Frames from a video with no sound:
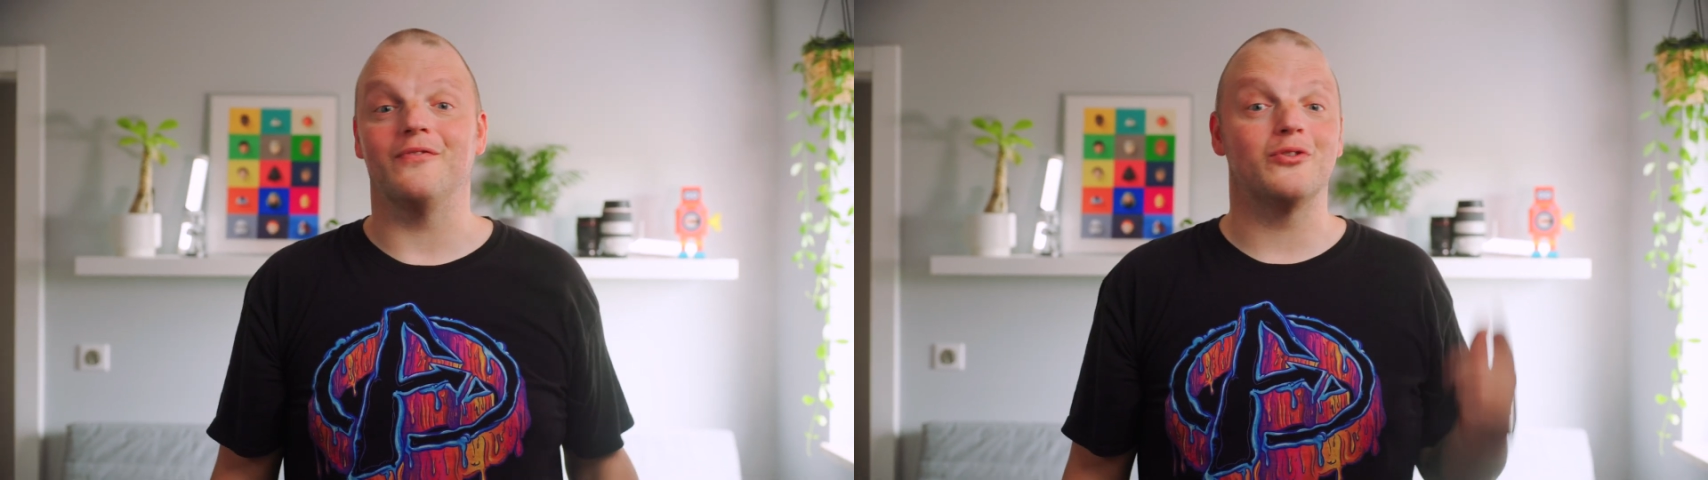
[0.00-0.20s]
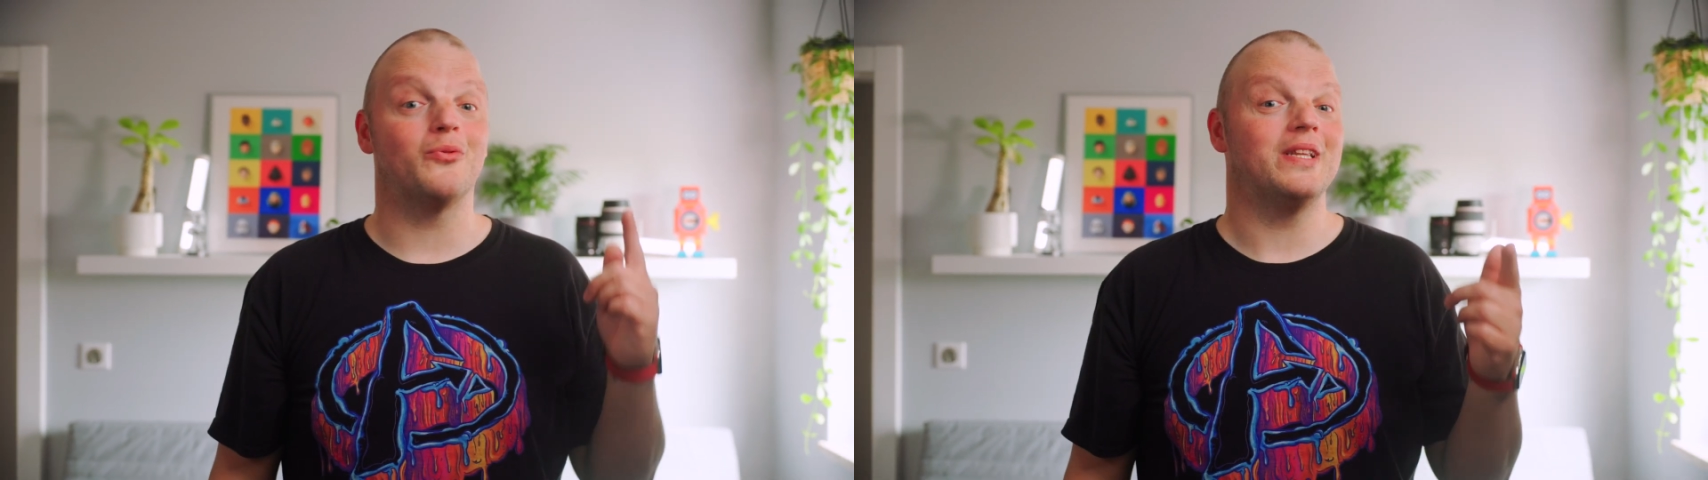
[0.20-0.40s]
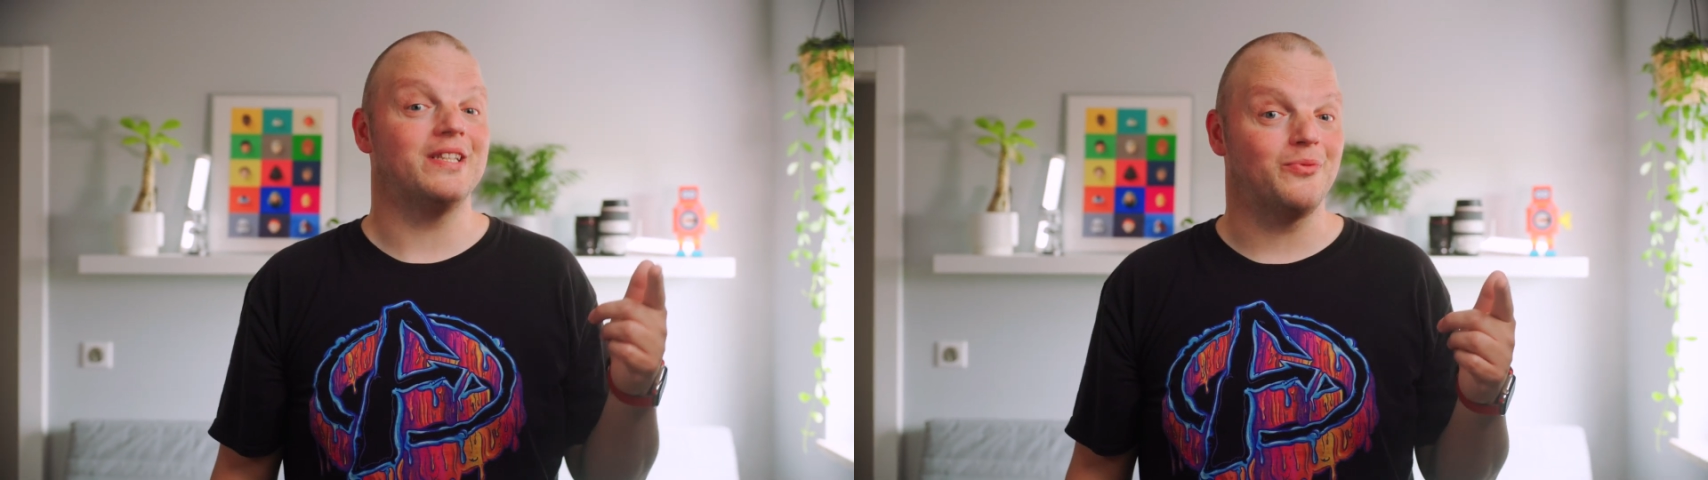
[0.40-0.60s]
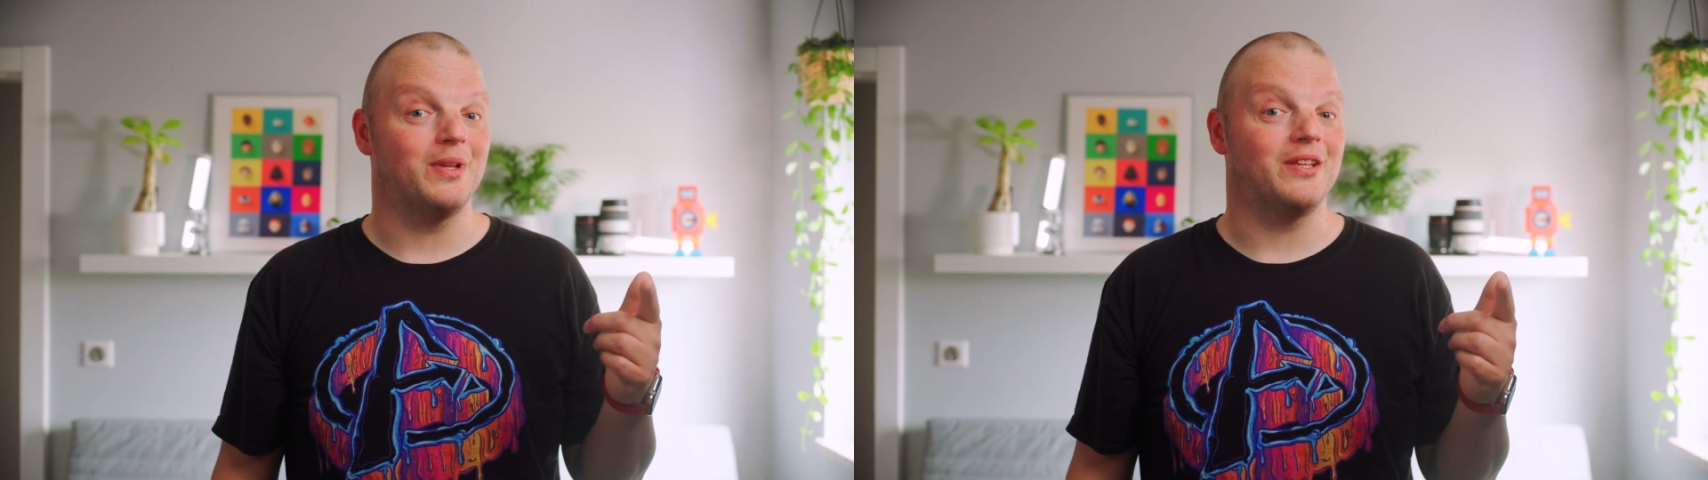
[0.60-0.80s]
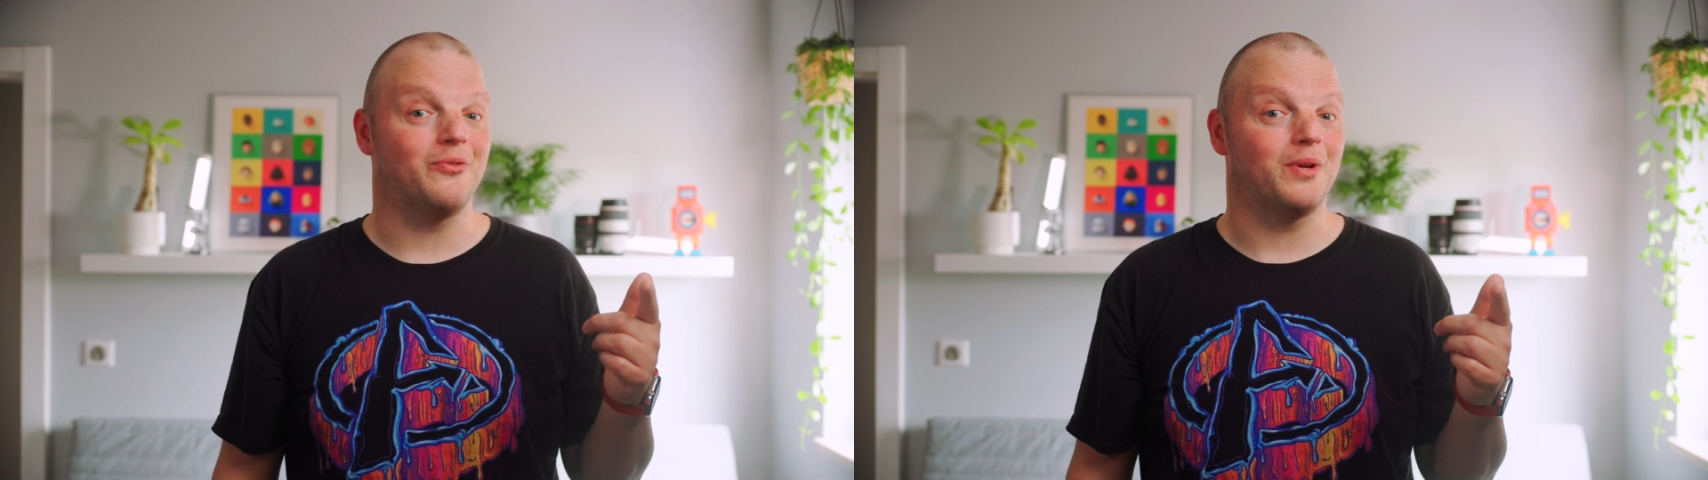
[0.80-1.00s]
for
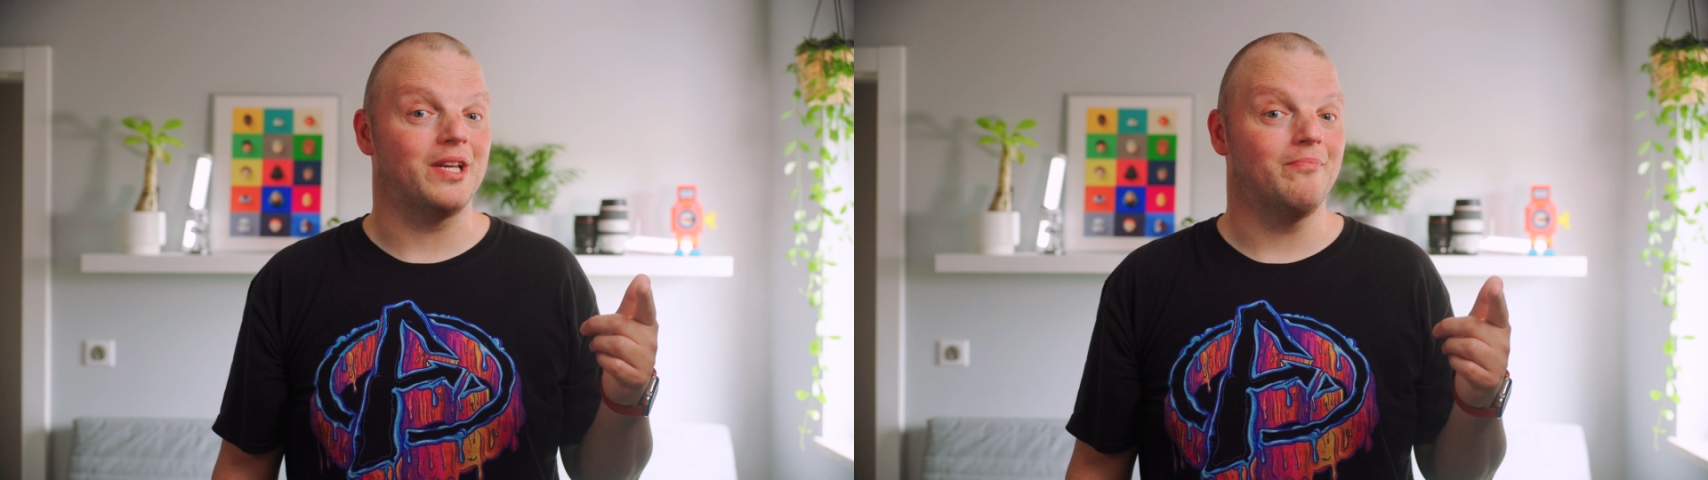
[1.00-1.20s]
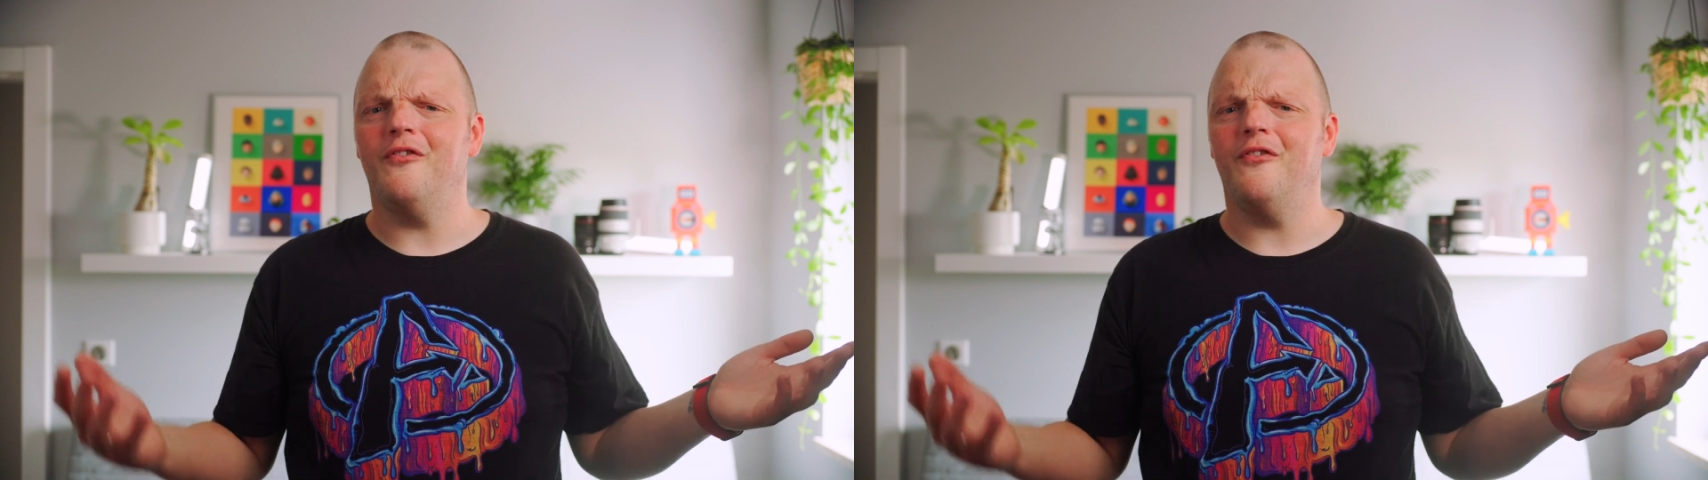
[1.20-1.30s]
2023.